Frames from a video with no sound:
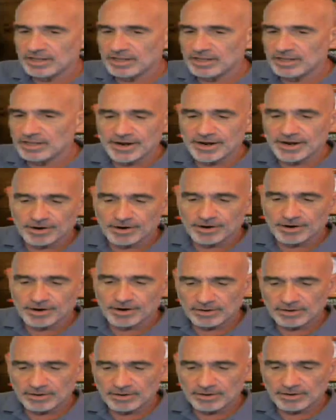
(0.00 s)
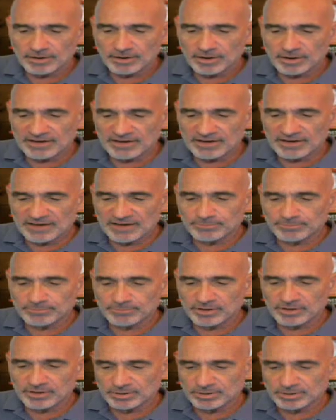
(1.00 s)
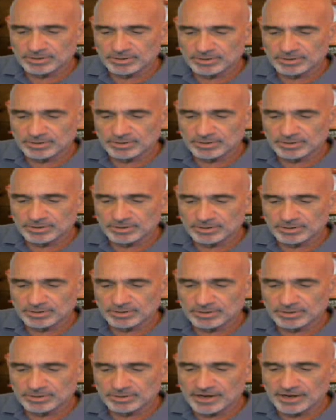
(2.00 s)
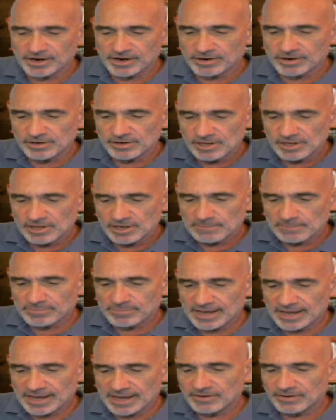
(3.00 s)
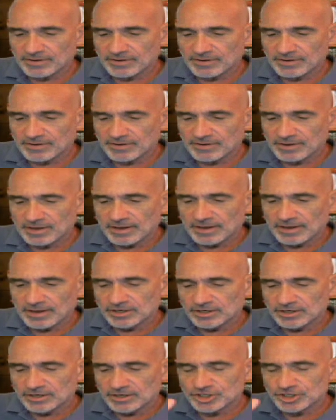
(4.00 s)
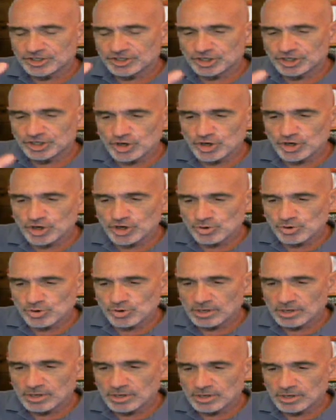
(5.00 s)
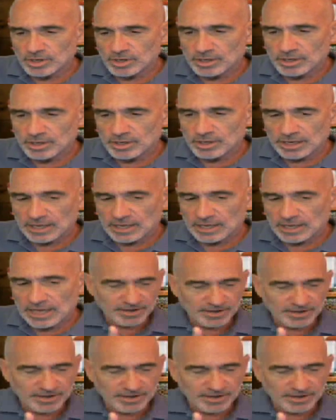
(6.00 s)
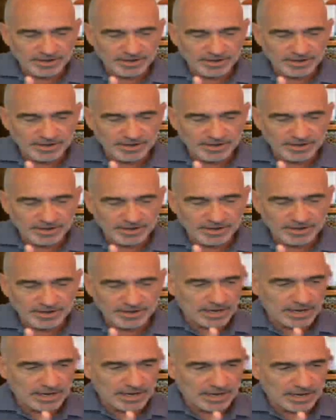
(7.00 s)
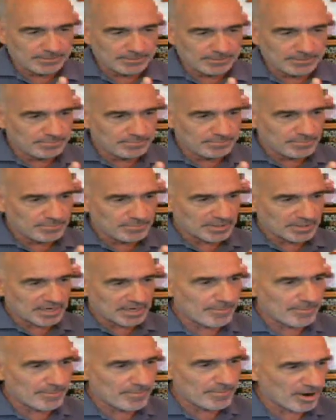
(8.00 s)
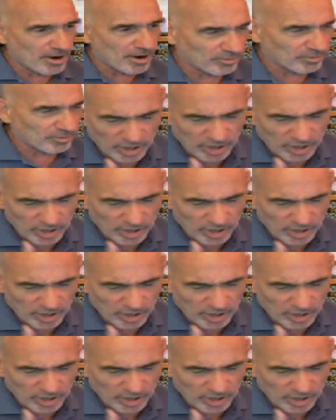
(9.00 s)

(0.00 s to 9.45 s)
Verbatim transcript: player, have a player, a DVD player, play it, show you, and then um, comment on it. We're